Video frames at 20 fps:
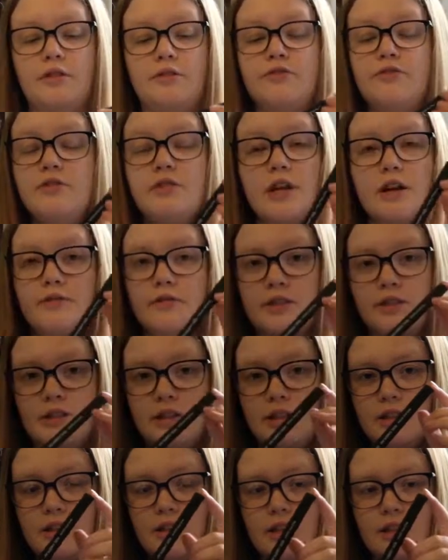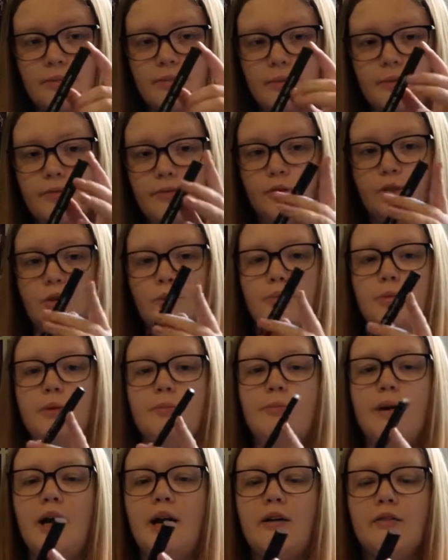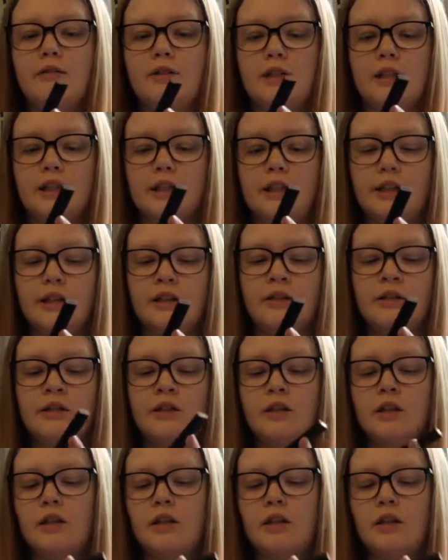never seen these before, but apparently